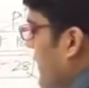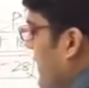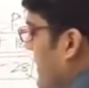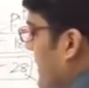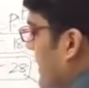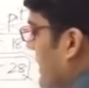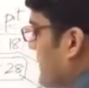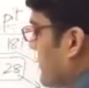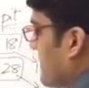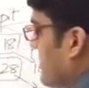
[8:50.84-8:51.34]

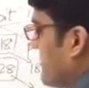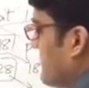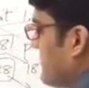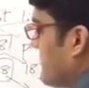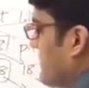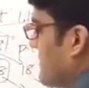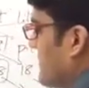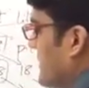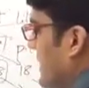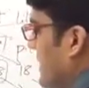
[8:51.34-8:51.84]
further.
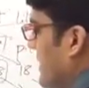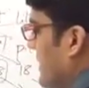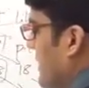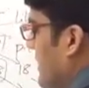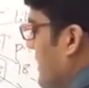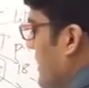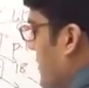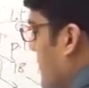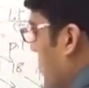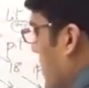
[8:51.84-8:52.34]

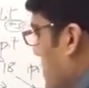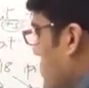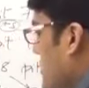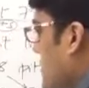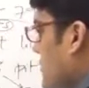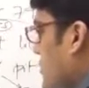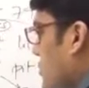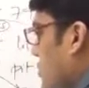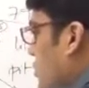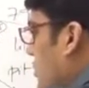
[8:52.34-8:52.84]

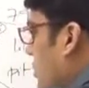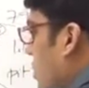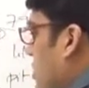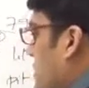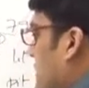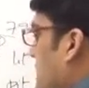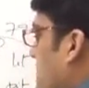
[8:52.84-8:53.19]
Because two more